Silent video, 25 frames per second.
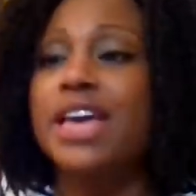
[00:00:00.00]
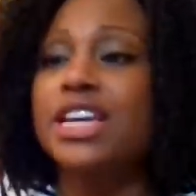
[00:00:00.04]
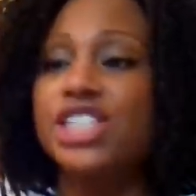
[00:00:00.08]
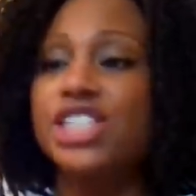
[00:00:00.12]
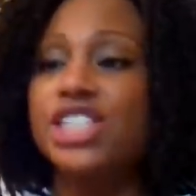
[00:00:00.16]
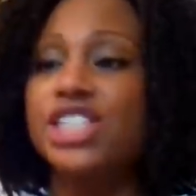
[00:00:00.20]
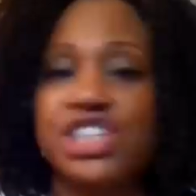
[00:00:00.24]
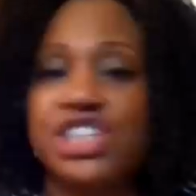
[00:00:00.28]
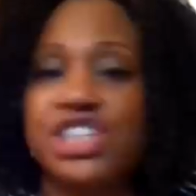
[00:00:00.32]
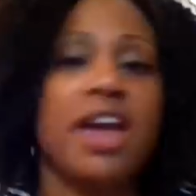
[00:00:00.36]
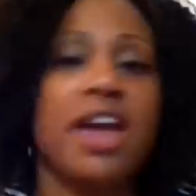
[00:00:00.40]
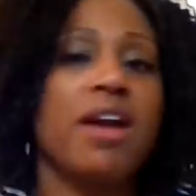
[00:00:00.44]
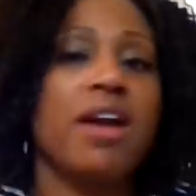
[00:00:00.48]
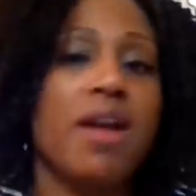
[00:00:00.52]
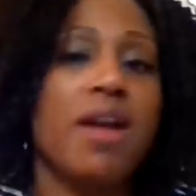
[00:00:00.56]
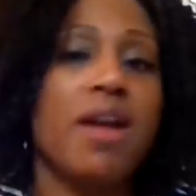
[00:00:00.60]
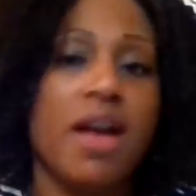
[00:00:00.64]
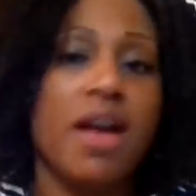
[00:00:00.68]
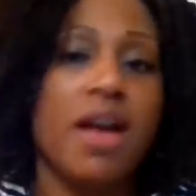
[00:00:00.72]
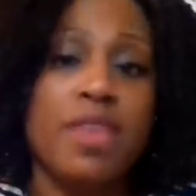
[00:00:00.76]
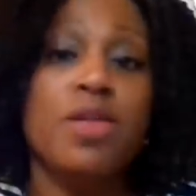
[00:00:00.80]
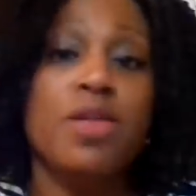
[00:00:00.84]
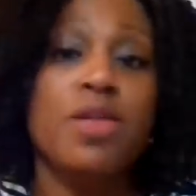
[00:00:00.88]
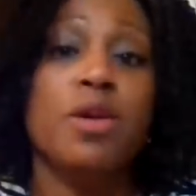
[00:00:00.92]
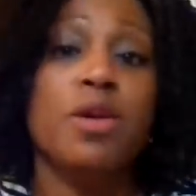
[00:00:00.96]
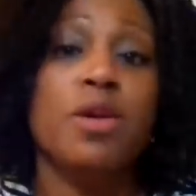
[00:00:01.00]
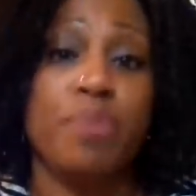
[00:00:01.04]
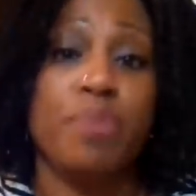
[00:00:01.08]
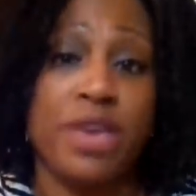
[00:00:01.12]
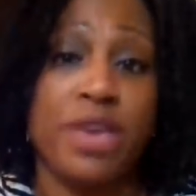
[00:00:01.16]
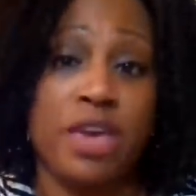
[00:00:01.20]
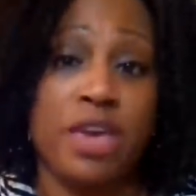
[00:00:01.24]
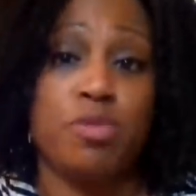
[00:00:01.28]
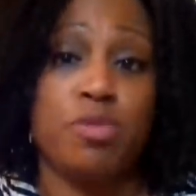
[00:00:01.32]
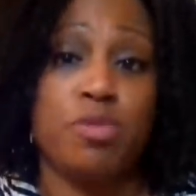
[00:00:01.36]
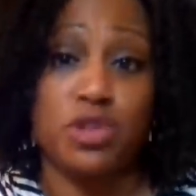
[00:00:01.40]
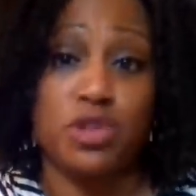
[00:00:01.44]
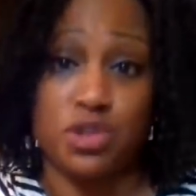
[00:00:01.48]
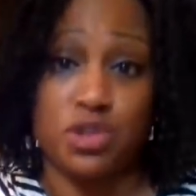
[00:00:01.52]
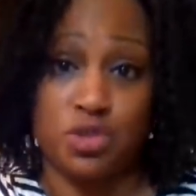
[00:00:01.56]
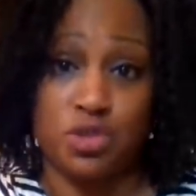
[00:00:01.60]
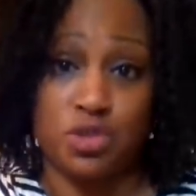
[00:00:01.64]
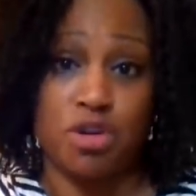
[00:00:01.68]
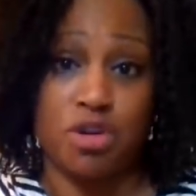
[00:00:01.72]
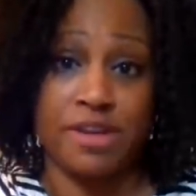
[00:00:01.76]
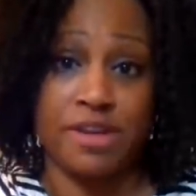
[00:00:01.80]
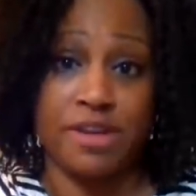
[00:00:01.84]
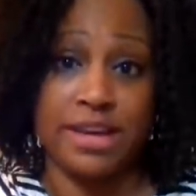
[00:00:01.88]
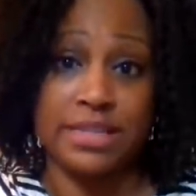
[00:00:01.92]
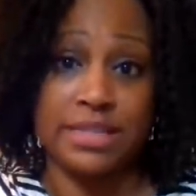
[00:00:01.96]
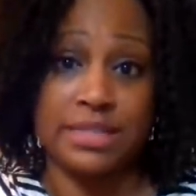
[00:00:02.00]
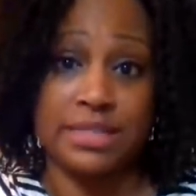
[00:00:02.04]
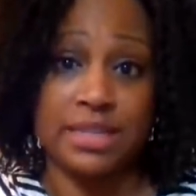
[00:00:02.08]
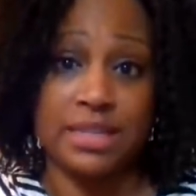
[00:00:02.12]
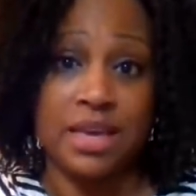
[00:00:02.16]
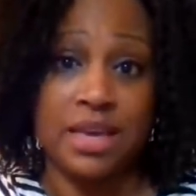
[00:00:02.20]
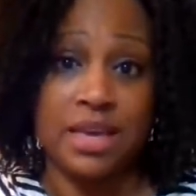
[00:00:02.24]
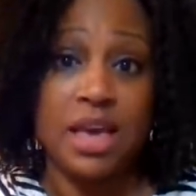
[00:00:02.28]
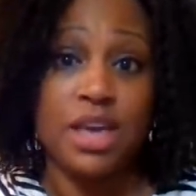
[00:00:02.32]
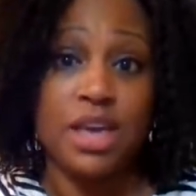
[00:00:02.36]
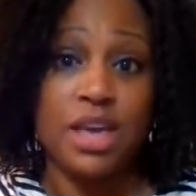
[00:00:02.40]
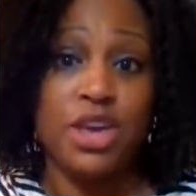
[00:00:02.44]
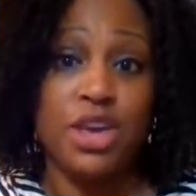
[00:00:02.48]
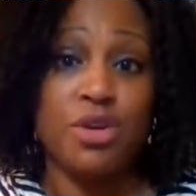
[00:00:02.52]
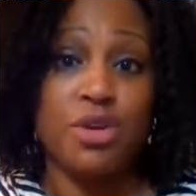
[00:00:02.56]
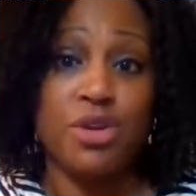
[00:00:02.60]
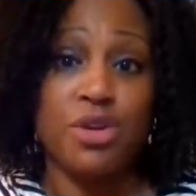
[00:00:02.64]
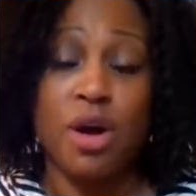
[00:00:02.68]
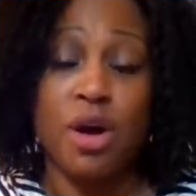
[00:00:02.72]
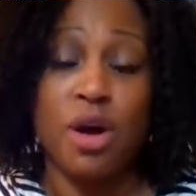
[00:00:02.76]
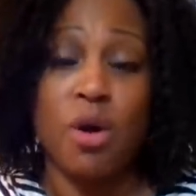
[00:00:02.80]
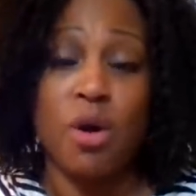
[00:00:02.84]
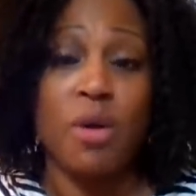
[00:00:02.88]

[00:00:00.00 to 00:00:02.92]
Share other people's stories. You know,